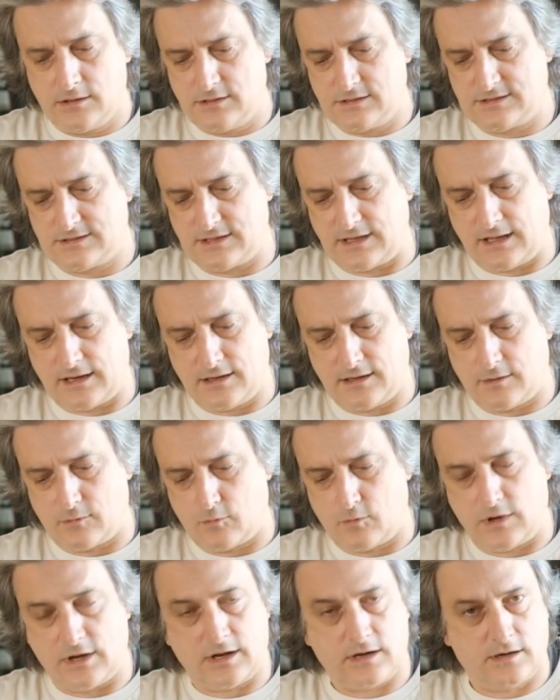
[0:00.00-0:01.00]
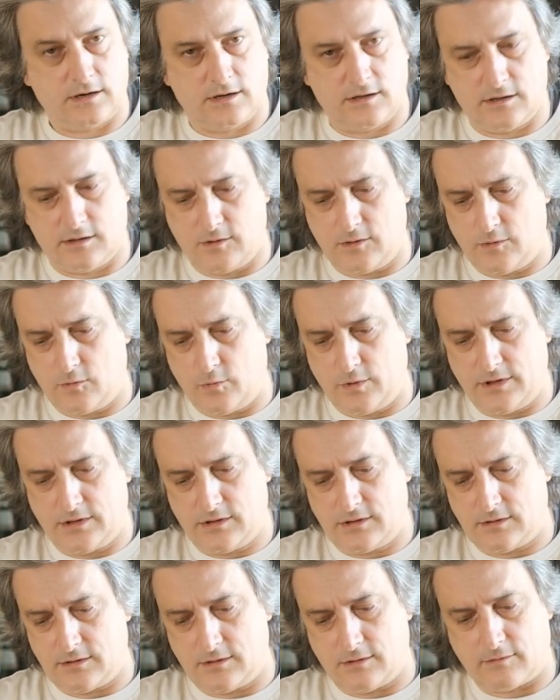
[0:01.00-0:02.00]
standard one with
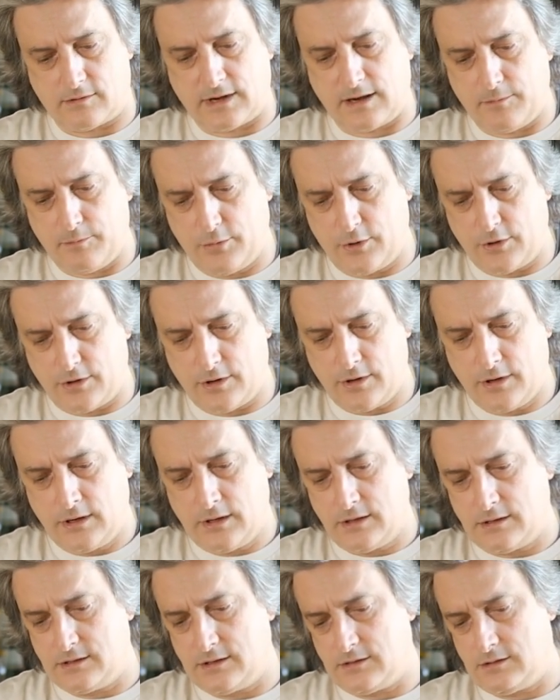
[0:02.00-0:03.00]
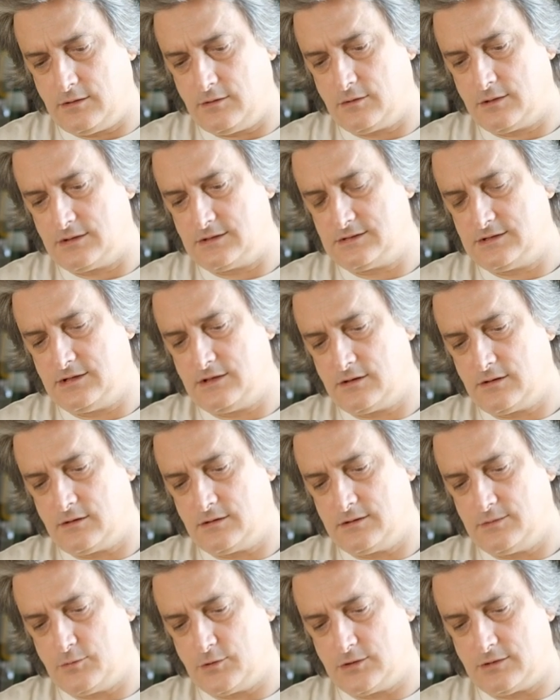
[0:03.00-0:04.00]
rubber that you can see in all
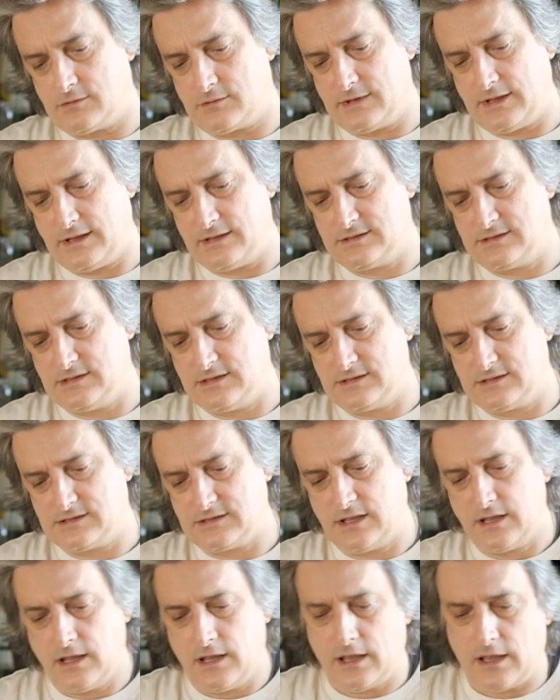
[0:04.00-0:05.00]
the modern lenses,